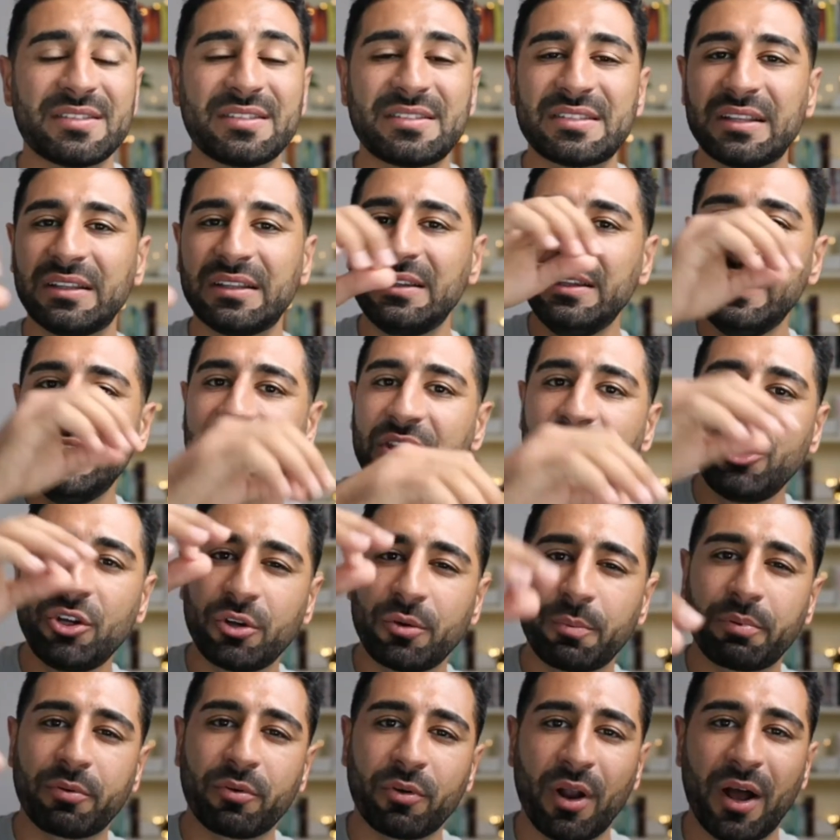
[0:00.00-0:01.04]
It's a
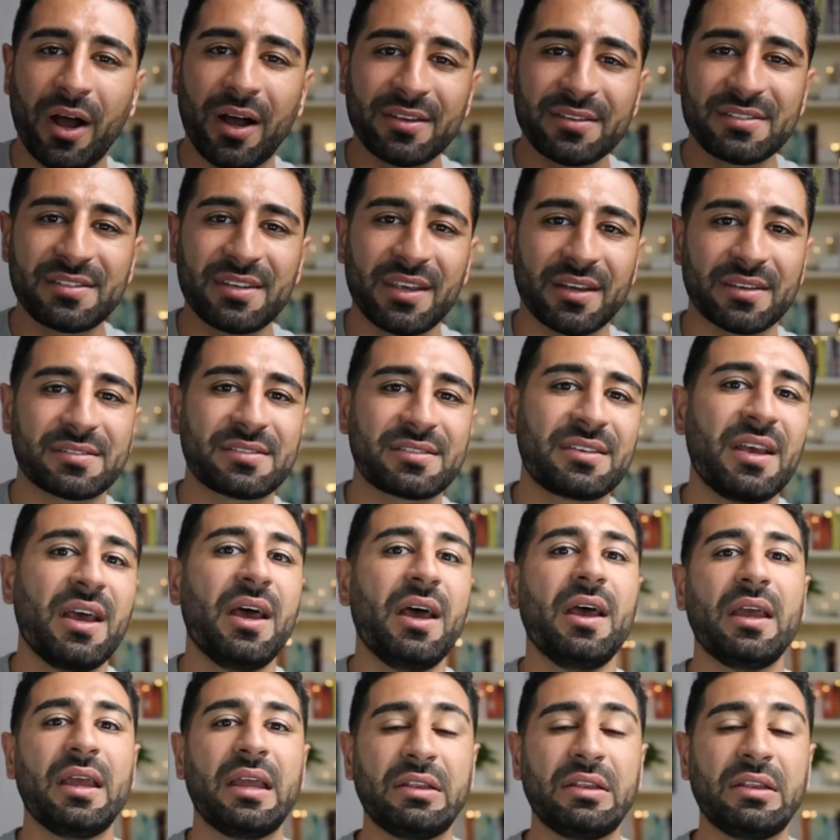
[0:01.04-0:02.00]
linear process